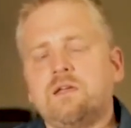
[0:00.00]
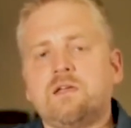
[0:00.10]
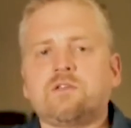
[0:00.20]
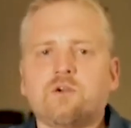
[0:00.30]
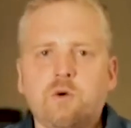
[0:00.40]

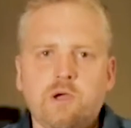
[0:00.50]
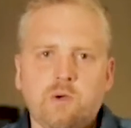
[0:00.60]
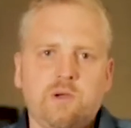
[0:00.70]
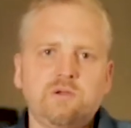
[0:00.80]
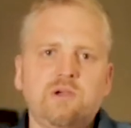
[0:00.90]
So
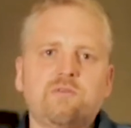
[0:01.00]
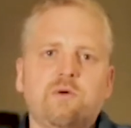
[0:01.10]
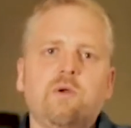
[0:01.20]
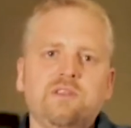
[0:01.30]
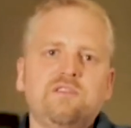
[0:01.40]
when you have
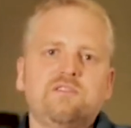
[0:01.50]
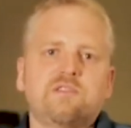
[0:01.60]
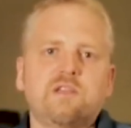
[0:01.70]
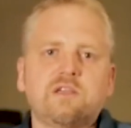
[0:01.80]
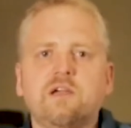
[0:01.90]
all these
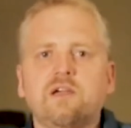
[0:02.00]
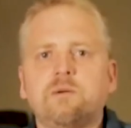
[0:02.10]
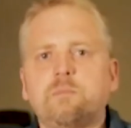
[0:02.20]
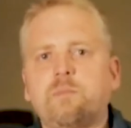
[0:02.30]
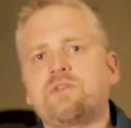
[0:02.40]

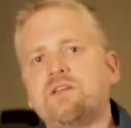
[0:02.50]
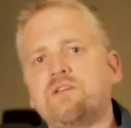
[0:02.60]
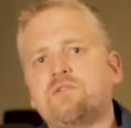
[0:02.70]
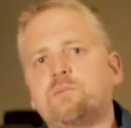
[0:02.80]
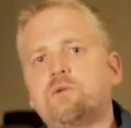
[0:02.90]

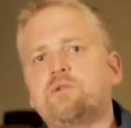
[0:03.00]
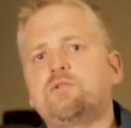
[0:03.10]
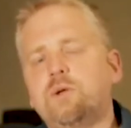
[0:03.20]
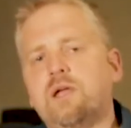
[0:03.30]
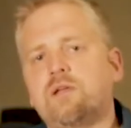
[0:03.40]
things put
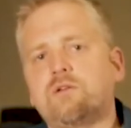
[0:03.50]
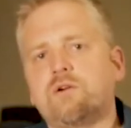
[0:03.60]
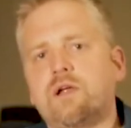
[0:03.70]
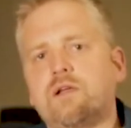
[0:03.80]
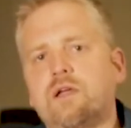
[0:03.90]

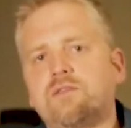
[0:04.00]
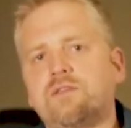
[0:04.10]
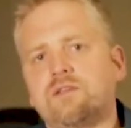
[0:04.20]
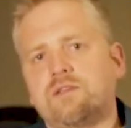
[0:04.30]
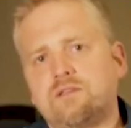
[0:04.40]
together, and I
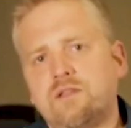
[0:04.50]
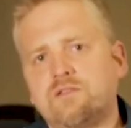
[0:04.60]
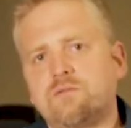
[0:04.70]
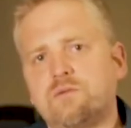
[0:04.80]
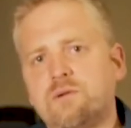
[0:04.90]
think that that's
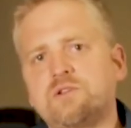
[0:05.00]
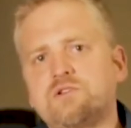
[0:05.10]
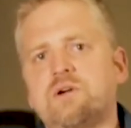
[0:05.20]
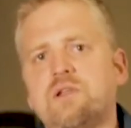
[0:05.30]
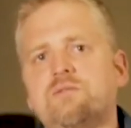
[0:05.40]
very much
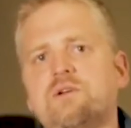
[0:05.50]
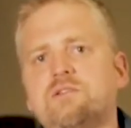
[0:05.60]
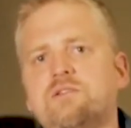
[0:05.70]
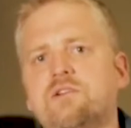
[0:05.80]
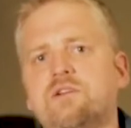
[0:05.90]

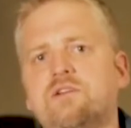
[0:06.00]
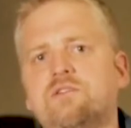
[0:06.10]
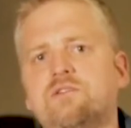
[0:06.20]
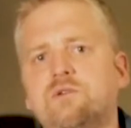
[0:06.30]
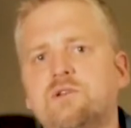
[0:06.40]
relevant
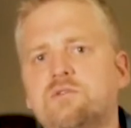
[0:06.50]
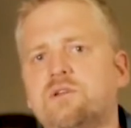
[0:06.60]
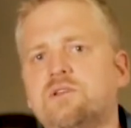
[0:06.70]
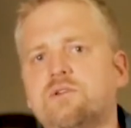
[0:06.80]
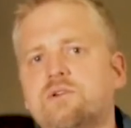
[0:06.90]
to the
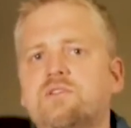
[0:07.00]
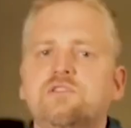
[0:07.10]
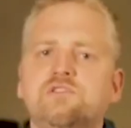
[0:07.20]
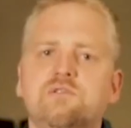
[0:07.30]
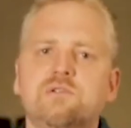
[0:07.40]
21st
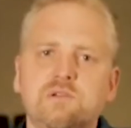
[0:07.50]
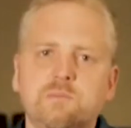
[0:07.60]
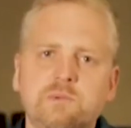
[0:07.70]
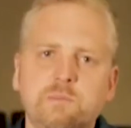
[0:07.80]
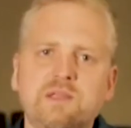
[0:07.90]
century,
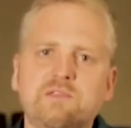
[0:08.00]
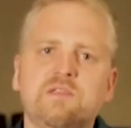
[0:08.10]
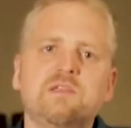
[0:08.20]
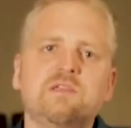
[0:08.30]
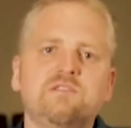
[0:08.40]
the big
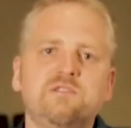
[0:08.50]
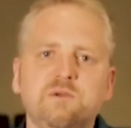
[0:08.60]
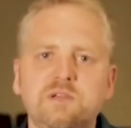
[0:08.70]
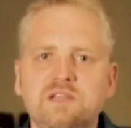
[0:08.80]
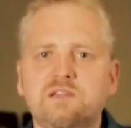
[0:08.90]
thing that you
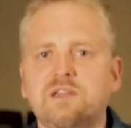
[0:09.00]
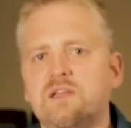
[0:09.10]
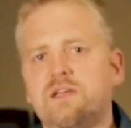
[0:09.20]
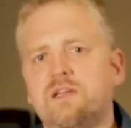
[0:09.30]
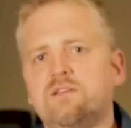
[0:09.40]
need
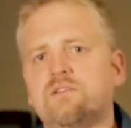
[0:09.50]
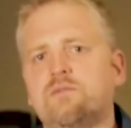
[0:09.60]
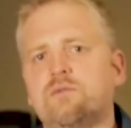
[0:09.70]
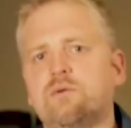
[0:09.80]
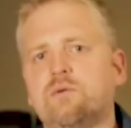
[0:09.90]
is a
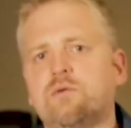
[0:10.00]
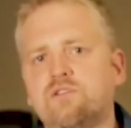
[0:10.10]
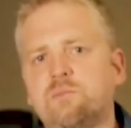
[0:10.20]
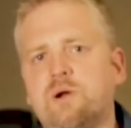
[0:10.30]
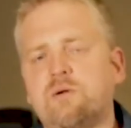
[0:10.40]
full
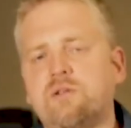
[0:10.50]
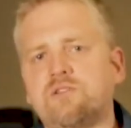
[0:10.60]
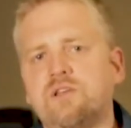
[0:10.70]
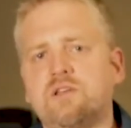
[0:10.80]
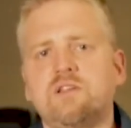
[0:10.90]

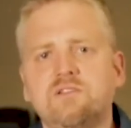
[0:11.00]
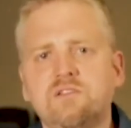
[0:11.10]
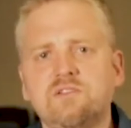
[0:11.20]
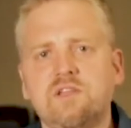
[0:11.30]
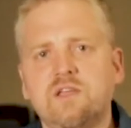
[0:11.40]
transparency. And this
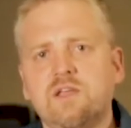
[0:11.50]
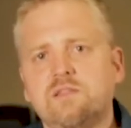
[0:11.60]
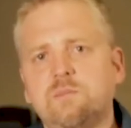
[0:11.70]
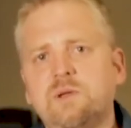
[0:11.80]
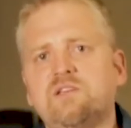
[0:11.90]
is
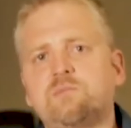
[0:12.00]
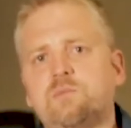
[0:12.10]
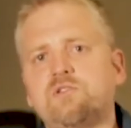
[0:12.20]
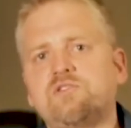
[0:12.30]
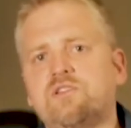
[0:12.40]
the biggest
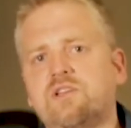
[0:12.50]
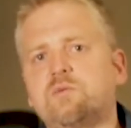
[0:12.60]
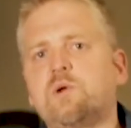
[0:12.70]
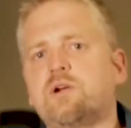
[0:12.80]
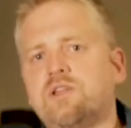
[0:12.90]
project that
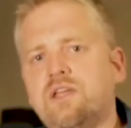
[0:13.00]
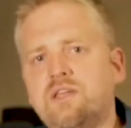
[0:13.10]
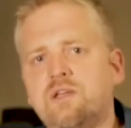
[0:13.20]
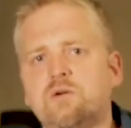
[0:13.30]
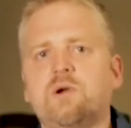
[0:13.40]
we are
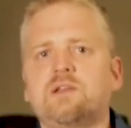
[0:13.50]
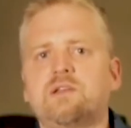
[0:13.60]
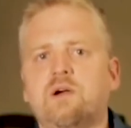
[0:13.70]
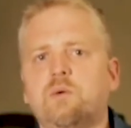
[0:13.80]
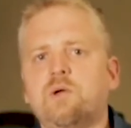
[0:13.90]
taking on right
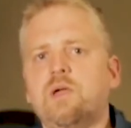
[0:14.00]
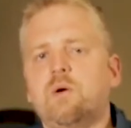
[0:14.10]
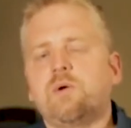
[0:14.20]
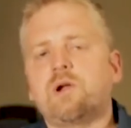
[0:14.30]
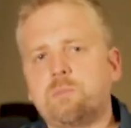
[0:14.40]
now.
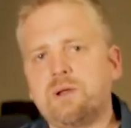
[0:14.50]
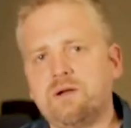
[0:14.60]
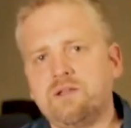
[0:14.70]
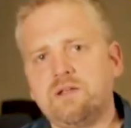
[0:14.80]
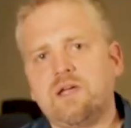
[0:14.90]
We are
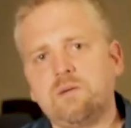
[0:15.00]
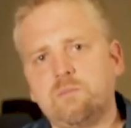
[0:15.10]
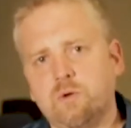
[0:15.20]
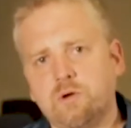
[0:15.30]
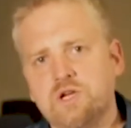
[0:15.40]
building a
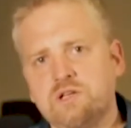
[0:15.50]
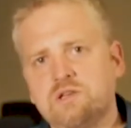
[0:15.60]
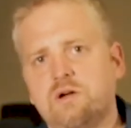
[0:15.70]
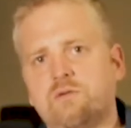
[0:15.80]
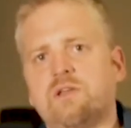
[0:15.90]
blockchain
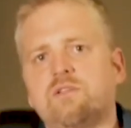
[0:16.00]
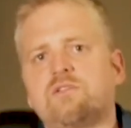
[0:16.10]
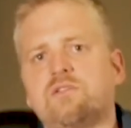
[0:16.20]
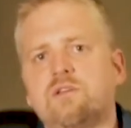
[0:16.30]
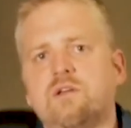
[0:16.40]

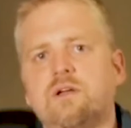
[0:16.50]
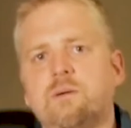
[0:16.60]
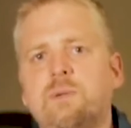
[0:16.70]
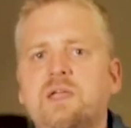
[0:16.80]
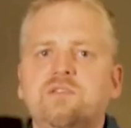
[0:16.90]
governance
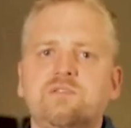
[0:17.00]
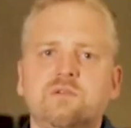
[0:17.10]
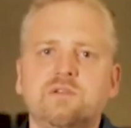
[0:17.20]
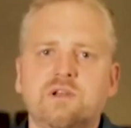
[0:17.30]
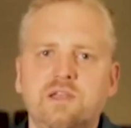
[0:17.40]
based
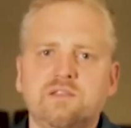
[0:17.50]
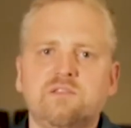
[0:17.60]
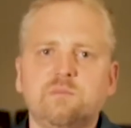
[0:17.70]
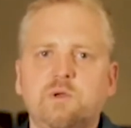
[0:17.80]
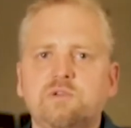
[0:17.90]
on the
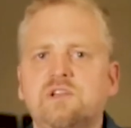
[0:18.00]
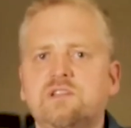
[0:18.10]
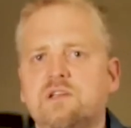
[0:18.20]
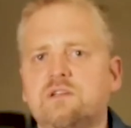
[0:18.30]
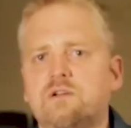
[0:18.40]
latest blockchain
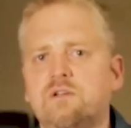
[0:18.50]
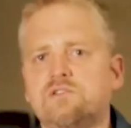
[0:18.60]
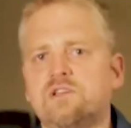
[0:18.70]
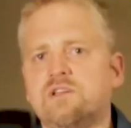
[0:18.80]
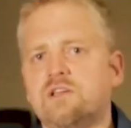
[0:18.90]

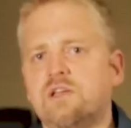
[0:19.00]
technology.